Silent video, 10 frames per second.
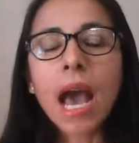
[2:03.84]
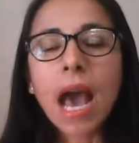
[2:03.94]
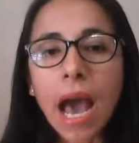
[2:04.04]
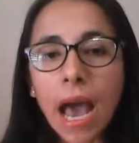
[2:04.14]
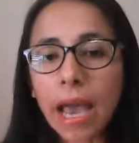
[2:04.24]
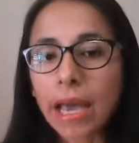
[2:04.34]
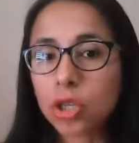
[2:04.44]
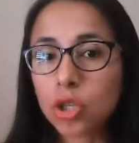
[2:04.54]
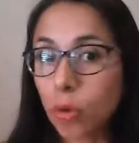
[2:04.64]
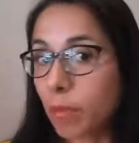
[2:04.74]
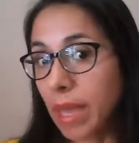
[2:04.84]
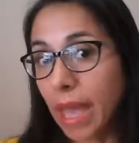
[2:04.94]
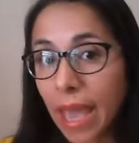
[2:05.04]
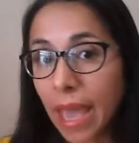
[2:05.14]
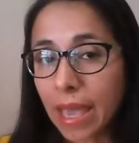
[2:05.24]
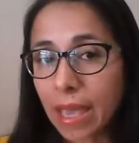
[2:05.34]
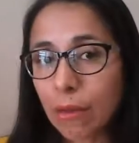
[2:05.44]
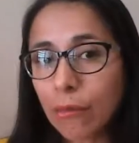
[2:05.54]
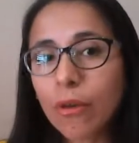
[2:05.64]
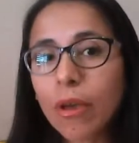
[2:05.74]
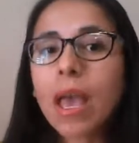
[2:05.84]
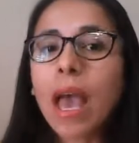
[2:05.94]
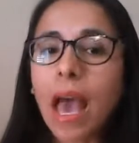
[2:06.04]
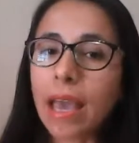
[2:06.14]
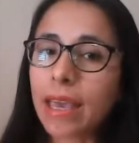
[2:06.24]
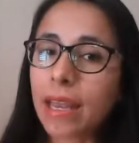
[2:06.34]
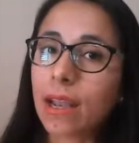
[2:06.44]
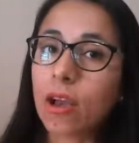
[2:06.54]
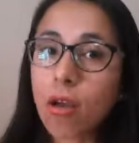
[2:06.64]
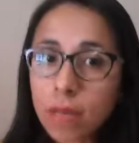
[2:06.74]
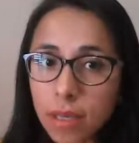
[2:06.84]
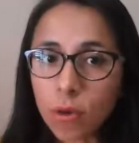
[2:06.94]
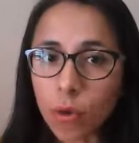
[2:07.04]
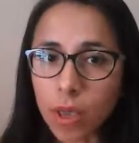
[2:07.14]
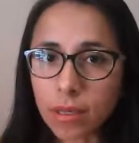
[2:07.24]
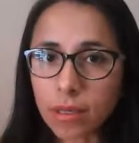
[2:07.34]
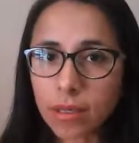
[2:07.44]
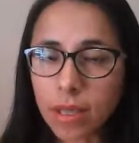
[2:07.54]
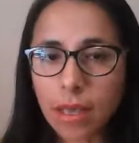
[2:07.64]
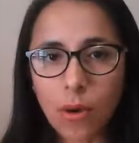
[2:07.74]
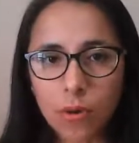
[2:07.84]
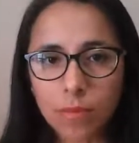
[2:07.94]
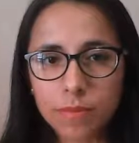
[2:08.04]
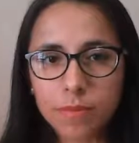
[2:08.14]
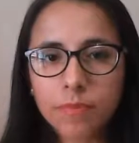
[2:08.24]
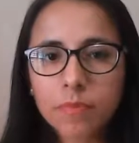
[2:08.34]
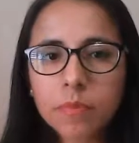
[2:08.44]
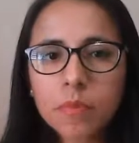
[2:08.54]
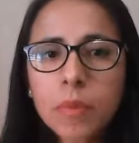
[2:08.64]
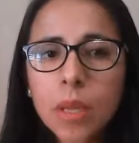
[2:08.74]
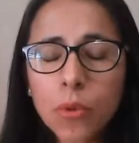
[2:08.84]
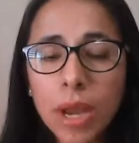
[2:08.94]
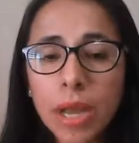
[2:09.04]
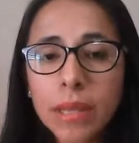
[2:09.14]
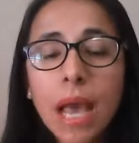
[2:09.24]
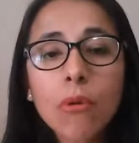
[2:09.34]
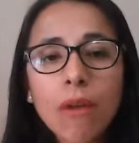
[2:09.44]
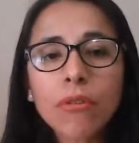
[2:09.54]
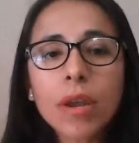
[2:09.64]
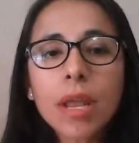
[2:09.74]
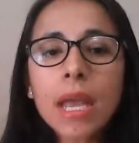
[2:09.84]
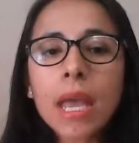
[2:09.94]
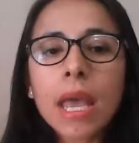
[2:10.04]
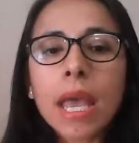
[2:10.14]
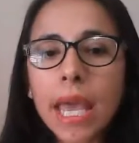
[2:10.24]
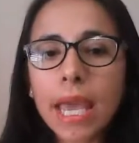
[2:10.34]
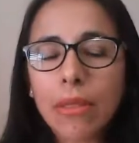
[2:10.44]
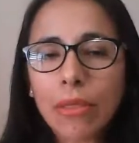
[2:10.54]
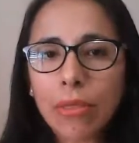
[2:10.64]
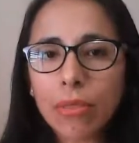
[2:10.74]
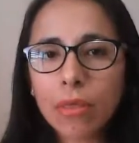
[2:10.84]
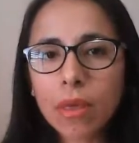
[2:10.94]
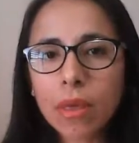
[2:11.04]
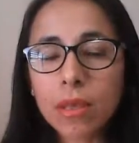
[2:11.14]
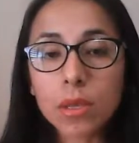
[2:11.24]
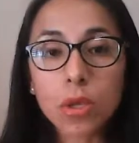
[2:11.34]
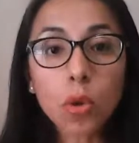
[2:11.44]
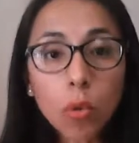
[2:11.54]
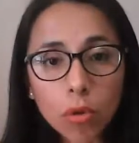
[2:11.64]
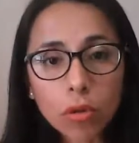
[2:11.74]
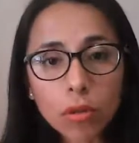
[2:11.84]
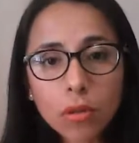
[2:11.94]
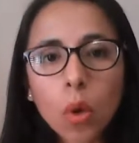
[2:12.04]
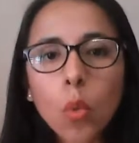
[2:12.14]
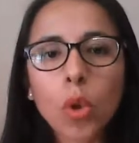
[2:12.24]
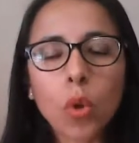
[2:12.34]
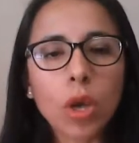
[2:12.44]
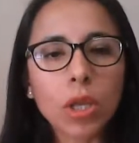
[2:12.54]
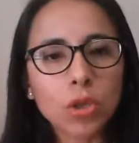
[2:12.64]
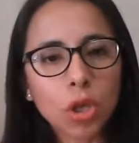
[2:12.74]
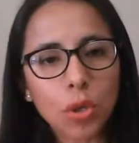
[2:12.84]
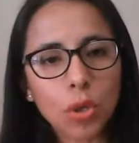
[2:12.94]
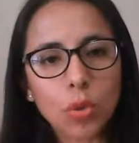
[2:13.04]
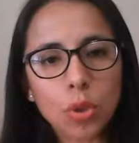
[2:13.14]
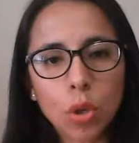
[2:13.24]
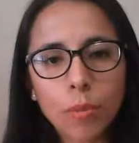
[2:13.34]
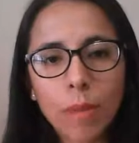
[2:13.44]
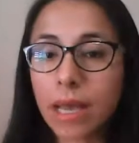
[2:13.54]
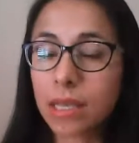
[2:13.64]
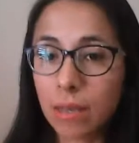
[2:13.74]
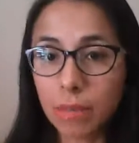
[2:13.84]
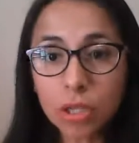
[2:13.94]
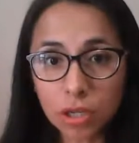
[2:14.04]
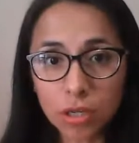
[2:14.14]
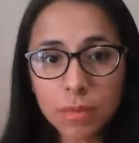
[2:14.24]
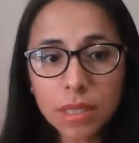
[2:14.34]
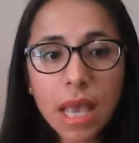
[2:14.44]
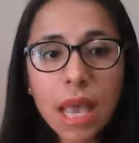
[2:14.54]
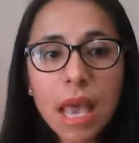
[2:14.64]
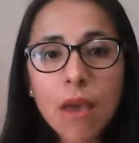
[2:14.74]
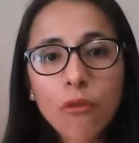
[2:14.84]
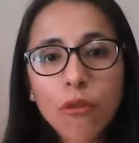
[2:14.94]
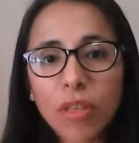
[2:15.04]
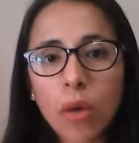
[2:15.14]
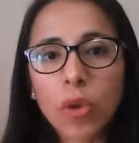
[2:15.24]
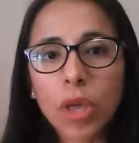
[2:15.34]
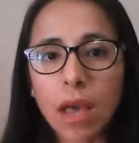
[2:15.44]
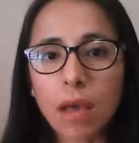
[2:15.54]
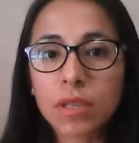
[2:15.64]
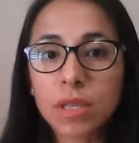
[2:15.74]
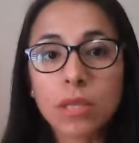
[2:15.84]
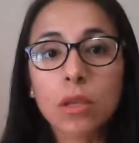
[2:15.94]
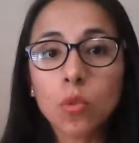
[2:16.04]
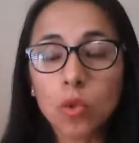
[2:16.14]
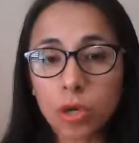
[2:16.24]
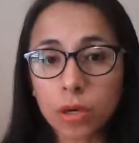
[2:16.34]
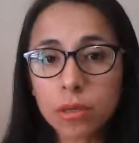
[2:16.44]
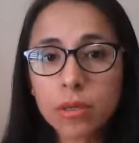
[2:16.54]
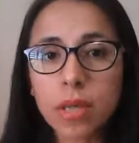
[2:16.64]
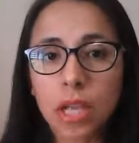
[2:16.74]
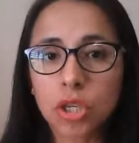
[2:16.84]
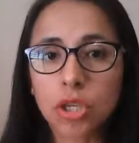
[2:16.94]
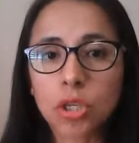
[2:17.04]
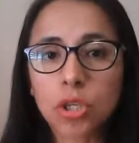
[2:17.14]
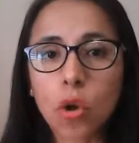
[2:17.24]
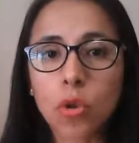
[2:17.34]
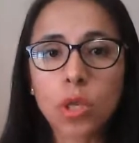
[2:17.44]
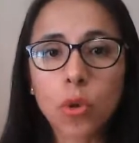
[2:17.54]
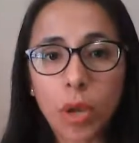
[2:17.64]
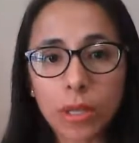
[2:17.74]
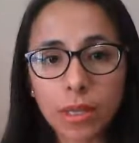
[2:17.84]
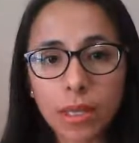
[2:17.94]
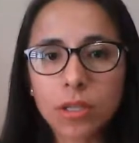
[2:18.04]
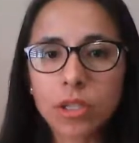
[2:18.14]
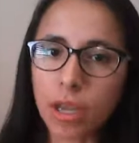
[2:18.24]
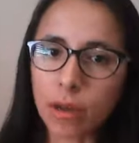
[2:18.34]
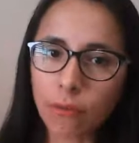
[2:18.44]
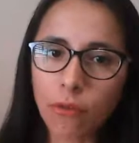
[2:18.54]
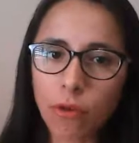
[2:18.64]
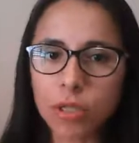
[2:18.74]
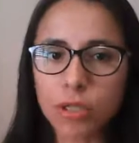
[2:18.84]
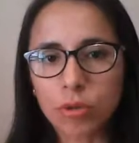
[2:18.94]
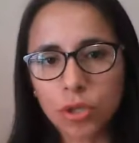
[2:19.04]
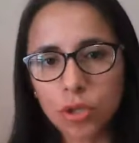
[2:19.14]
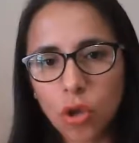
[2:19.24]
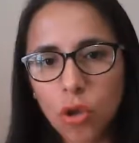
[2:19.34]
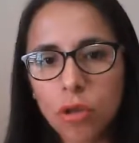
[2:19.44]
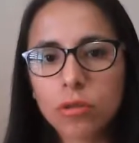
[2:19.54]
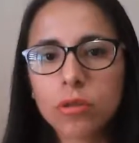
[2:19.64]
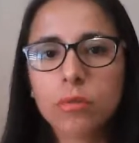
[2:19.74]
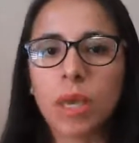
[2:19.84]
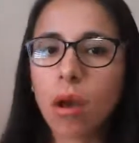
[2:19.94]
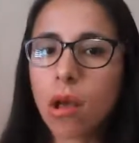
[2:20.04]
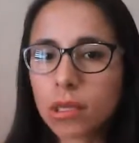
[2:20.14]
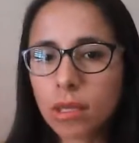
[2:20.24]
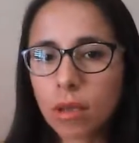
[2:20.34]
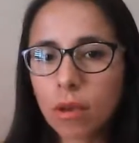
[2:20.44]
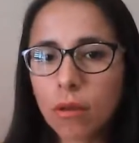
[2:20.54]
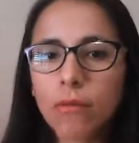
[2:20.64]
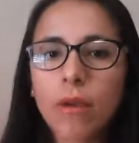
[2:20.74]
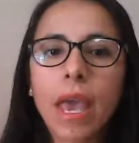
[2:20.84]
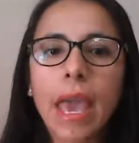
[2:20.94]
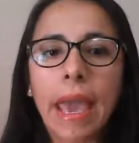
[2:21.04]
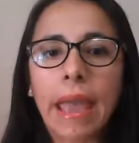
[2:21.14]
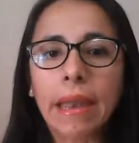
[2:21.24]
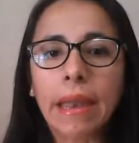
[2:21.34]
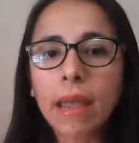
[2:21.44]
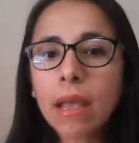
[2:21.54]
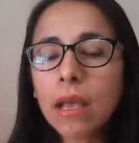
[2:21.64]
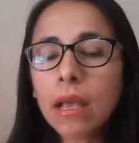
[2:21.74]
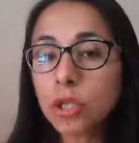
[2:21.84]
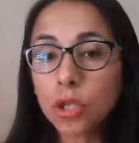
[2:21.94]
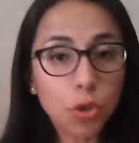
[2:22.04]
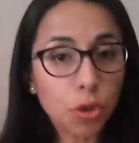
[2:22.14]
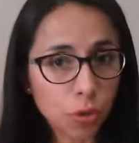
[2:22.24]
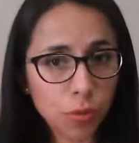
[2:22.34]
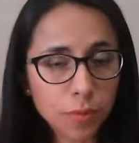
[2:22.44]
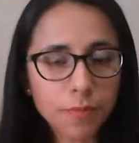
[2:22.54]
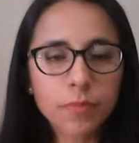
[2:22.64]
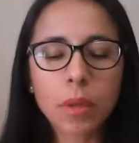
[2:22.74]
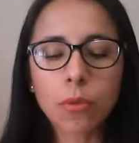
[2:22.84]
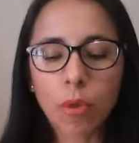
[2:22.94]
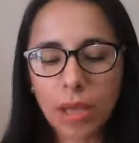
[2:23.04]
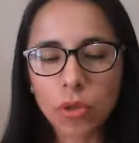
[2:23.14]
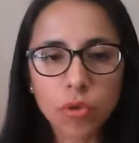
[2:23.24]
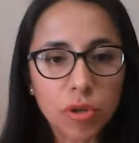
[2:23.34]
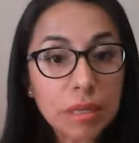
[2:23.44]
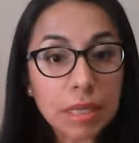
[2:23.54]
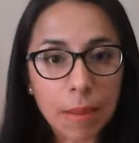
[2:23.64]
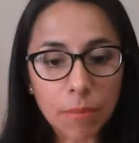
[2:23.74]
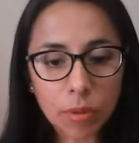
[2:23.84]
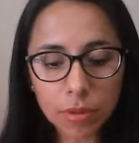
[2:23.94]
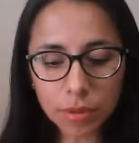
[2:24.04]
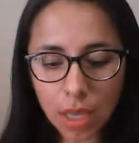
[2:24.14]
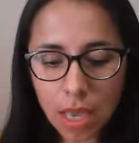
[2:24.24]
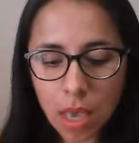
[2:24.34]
I don't behave, I get a consequence at home. Right? However, in school, we want to use some academic terms, and for that we have signal words such as consequently, therefore, as a result, because of, and due to, right? Those are examples.